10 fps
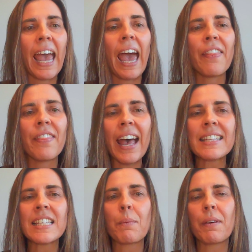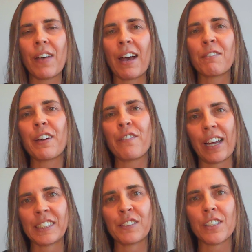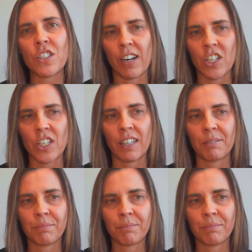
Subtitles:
And that's how we found effective instruction.